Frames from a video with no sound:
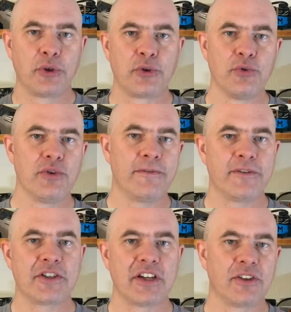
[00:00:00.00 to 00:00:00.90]
through the
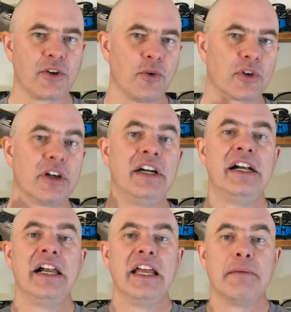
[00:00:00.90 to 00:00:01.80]
fissile core,
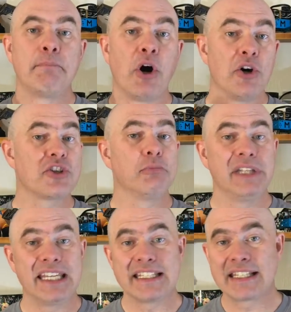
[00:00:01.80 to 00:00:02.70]

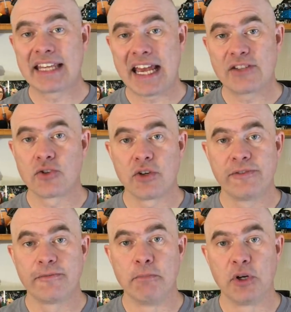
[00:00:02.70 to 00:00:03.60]
possibly get scattered
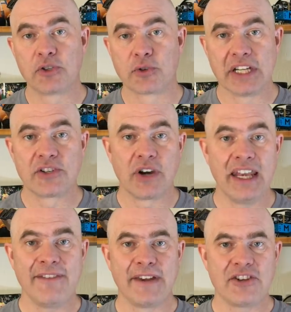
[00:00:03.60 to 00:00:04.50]
off of moderator,
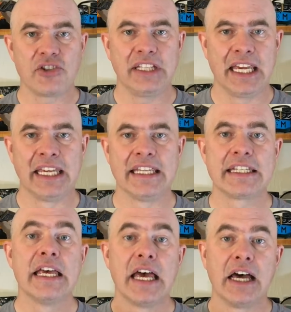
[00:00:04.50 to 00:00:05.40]
and eventually
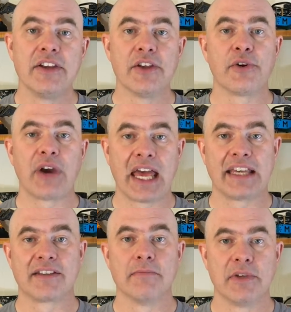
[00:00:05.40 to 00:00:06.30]
hit another
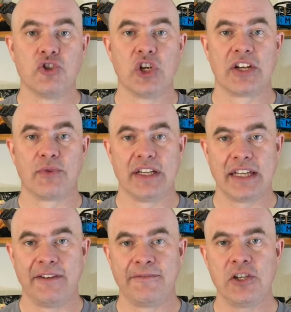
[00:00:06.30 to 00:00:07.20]
atom and
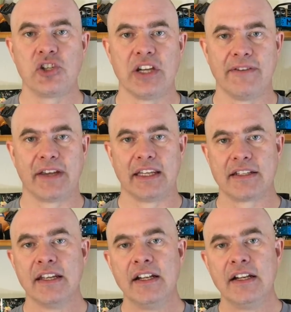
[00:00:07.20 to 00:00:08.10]
generate a fission event.